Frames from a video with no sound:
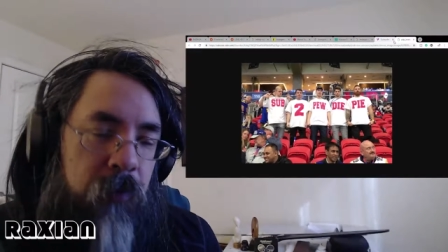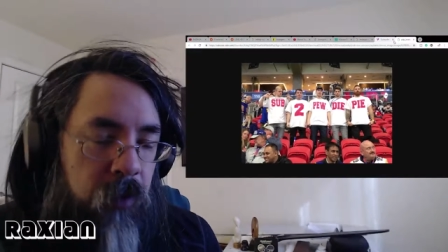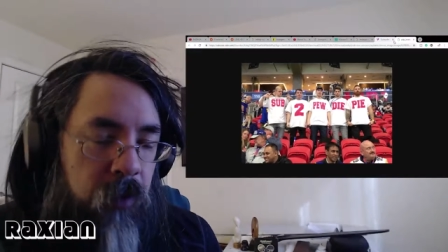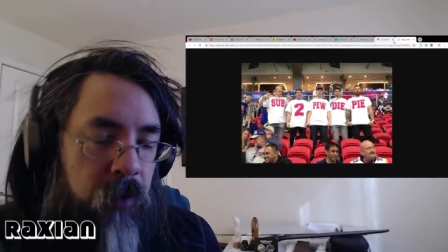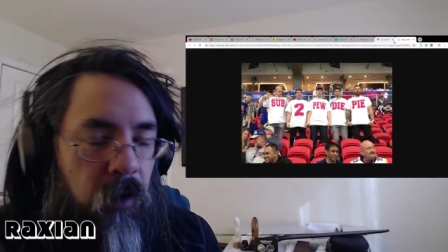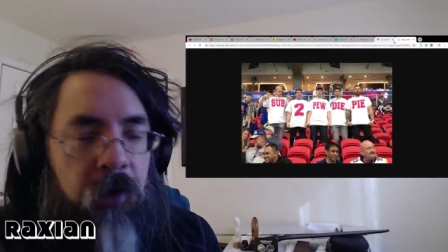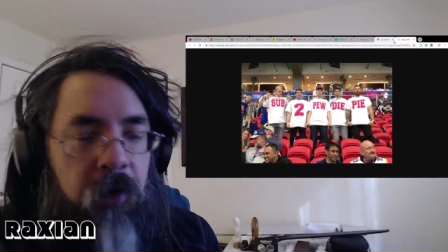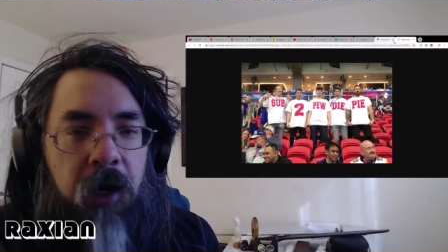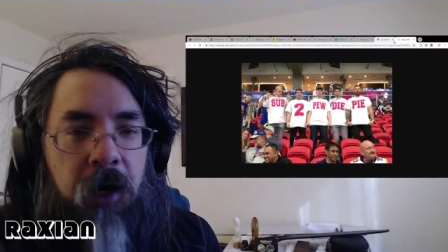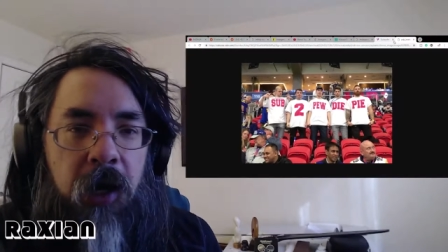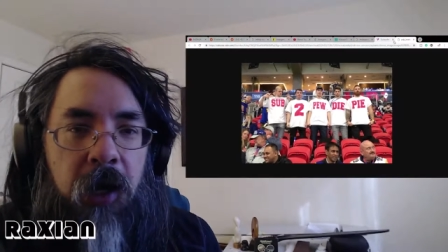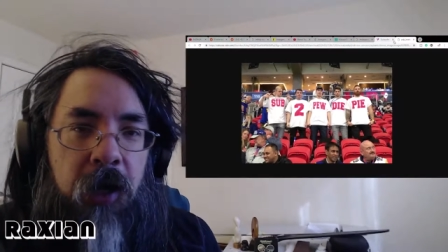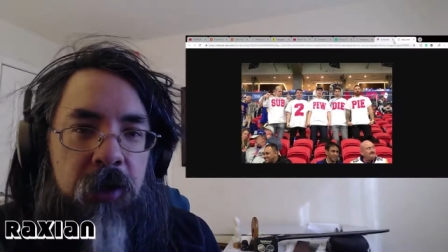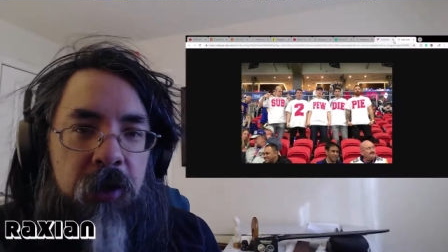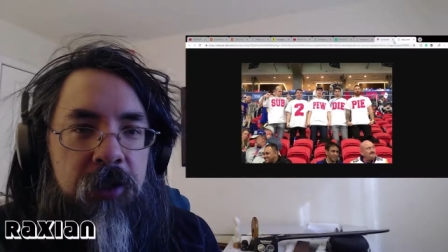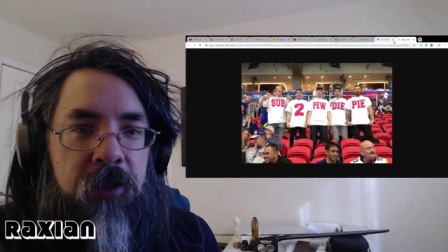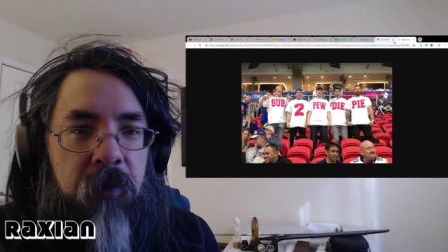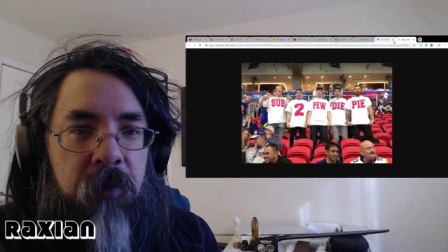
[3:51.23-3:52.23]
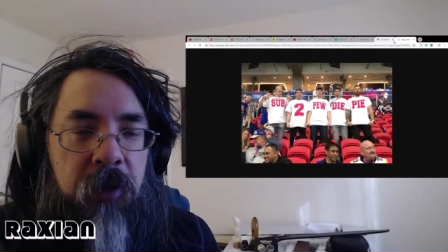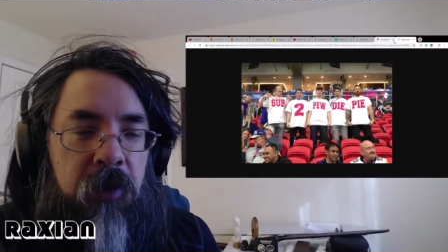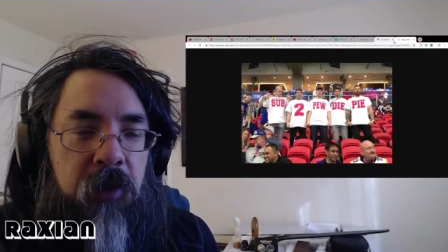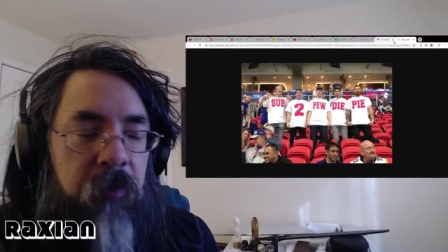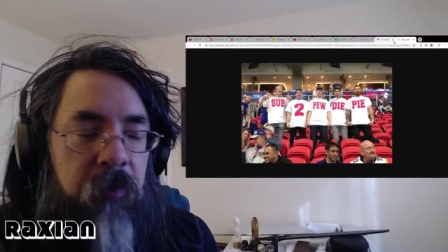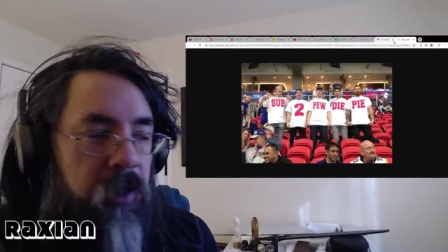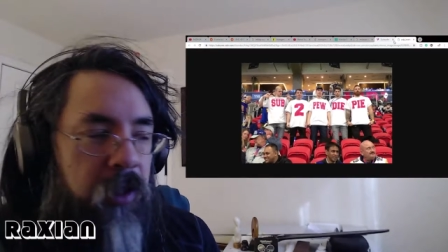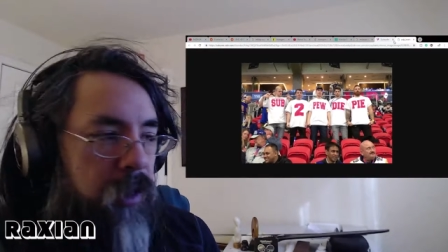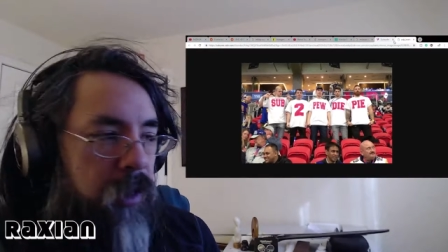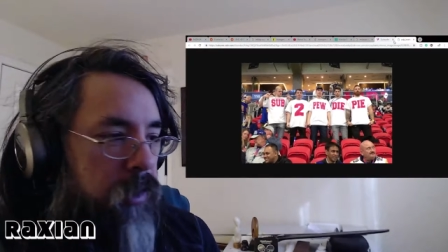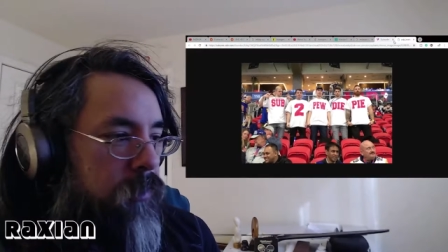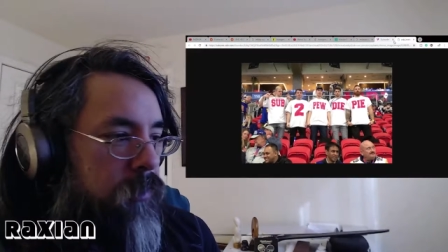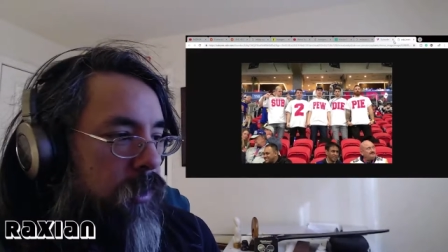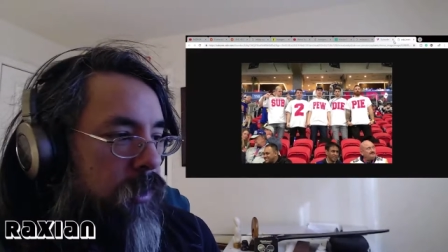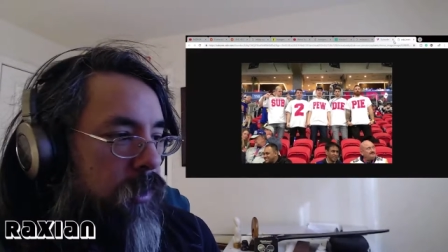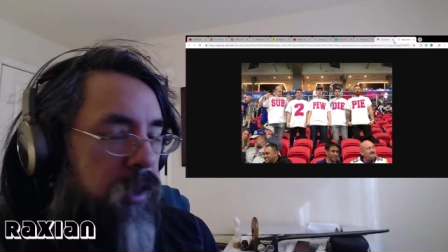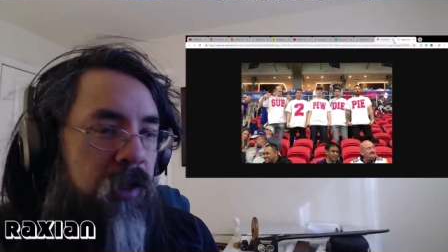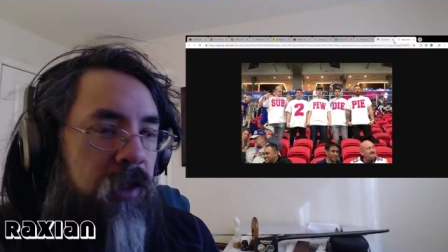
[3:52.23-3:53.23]
okay, there's something going to be here.
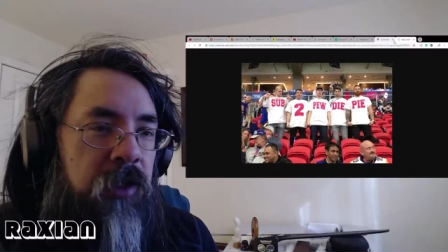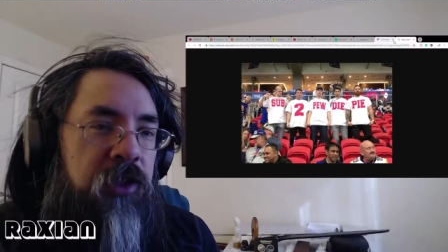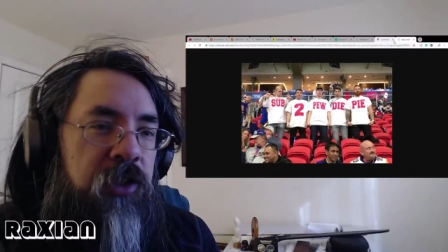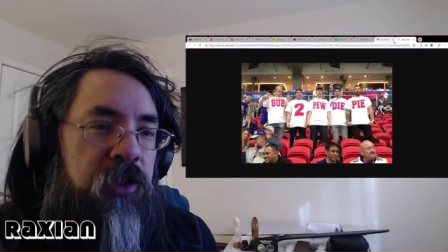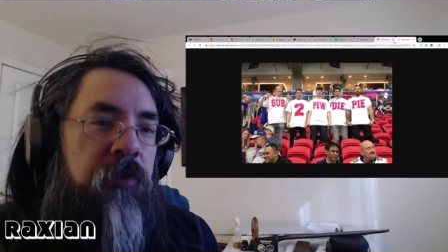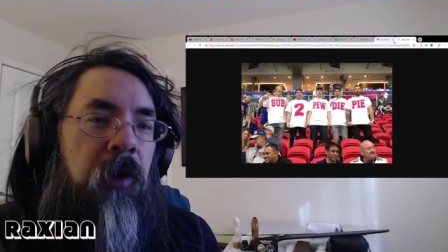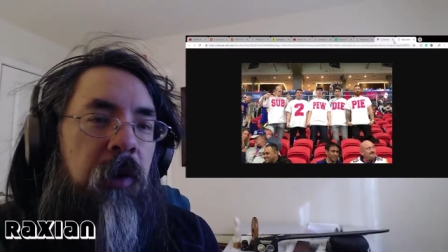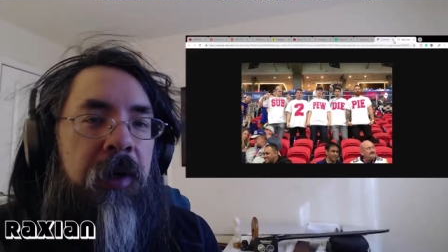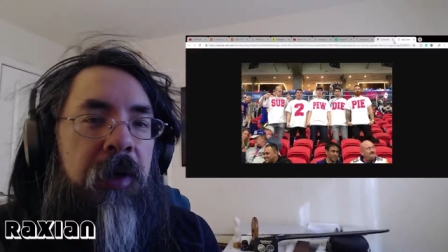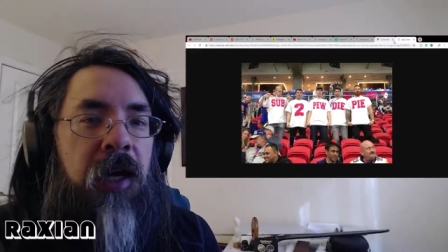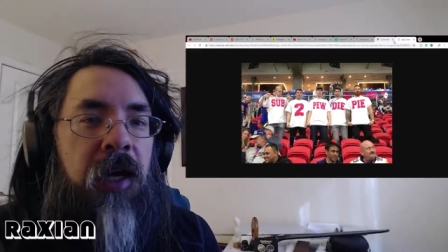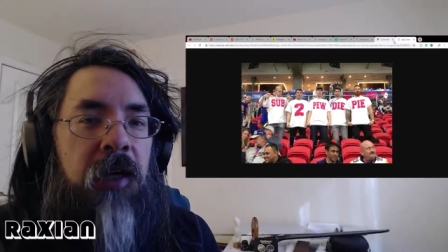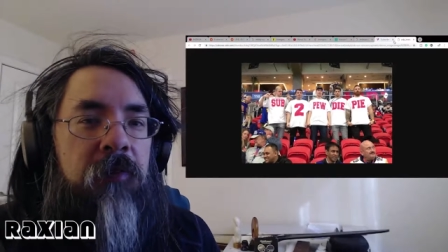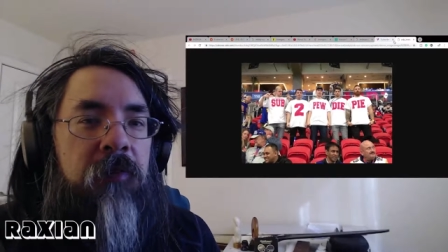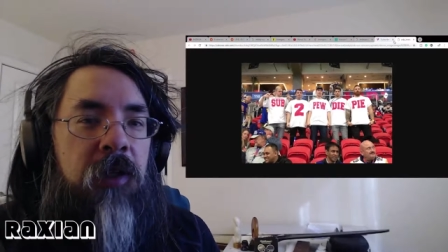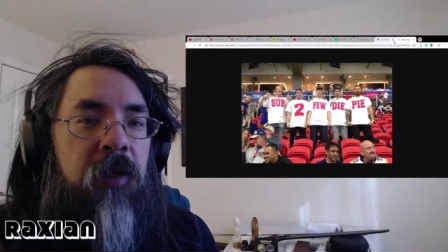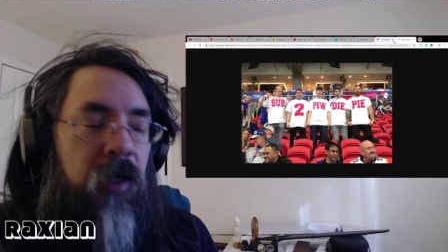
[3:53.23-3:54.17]
This is what we got.